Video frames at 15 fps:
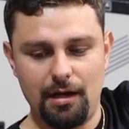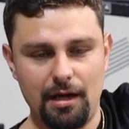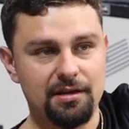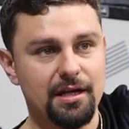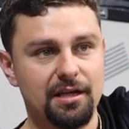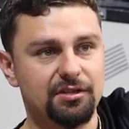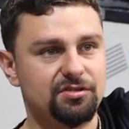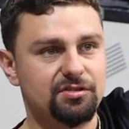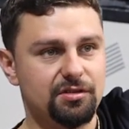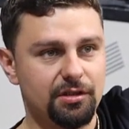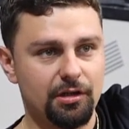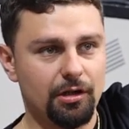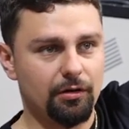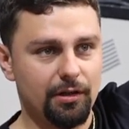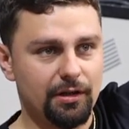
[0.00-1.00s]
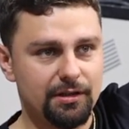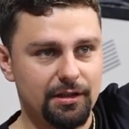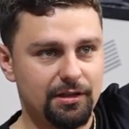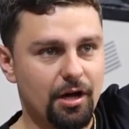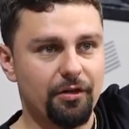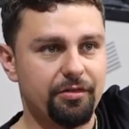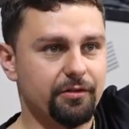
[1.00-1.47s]
and then it's, you know, and
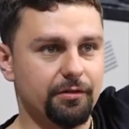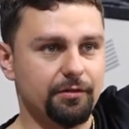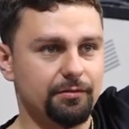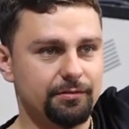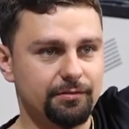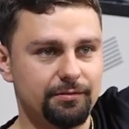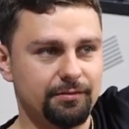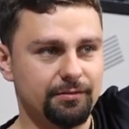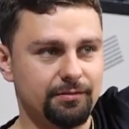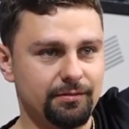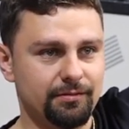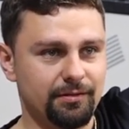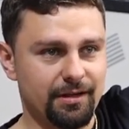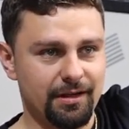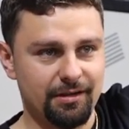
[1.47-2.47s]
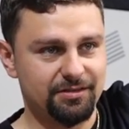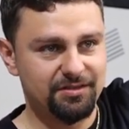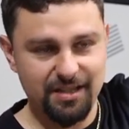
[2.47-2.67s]
then nothing. And a